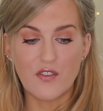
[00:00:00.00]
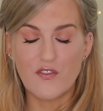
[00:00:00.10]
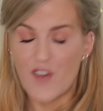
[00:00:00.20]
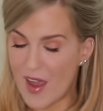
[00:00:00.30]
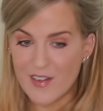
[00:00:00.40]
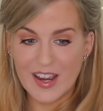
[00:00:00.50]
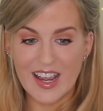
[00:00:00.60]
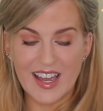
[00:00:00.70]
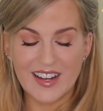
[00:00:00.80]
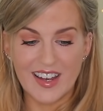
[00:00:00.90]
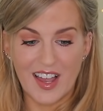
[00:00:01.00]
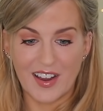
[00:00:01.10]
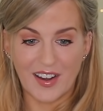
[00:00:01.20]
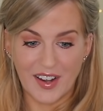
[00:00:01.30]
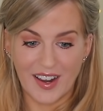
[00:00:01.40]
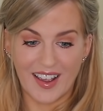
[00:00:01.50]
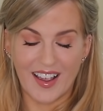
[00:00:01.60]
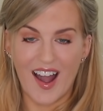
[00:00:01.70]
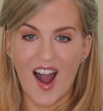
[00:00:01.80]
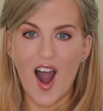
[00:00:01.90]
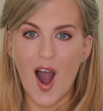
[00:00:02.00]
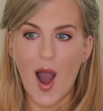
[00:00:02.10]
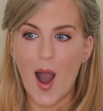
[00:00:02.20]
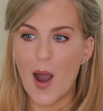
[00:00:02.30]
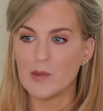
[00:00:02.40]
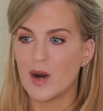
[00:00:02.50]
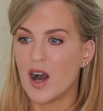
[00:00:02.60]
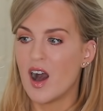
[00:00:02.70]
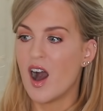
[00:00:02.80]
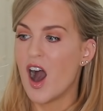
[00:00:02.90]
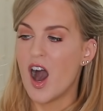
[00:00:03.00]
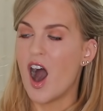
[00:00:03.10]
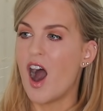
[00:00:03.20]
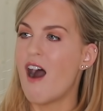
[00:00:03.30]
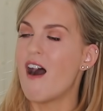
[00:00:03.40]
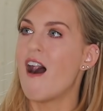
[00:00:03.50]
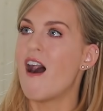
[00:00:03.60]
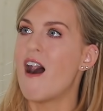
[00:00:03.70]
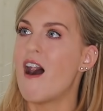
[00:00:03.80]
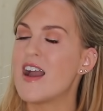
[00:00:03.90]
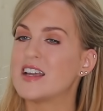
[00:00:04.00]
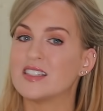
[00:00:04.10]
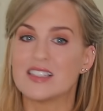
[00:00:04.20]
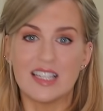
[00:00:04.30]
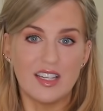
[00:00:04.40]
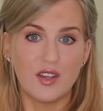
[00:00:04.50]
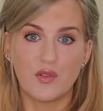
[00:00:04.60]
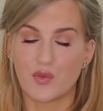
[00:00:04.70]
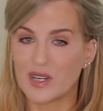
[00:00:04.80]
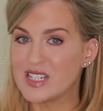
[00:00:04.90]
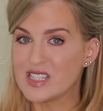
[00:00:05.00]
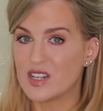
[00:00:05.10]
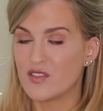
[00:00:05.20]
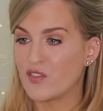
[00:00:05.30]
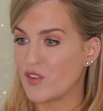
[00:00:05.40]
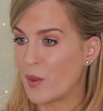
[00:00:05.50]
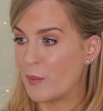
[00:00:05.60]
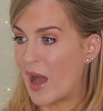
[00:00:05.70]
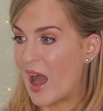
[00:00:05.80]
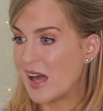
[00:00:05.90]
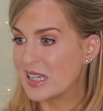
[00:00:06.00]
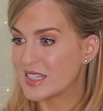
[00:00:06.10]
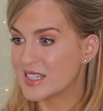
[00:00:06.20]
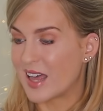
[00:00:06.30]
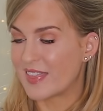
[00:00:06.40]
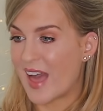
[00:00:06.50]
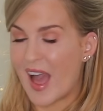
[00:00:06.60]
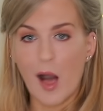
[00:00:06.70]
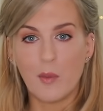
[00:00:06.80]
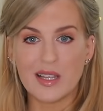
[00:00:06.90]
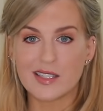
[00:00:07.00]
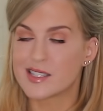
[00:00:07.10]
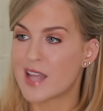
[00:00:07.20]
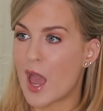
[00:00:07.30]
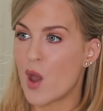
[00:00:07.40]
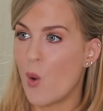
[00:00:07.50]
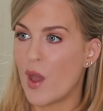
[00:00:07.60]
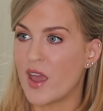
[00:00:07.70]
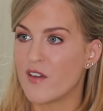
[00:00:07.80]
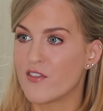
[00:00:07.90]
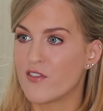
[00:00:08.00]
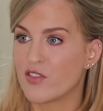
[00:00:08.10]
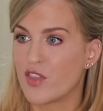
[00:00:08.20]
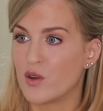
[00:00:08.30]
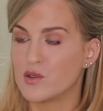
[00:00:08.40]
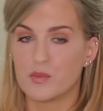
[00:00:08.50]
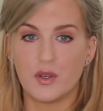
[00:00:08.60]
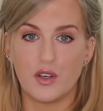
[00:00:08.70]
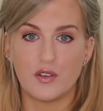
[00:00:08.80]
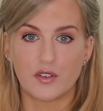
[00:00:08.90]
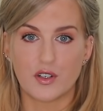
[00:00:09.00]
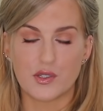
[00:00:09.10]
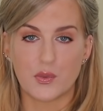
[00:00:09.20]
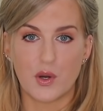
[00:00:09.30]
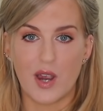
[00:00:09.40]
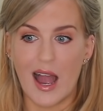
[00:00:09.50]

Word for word: very enlightening. Um, I see the reason for the pads and the helmets now if those maneuvers were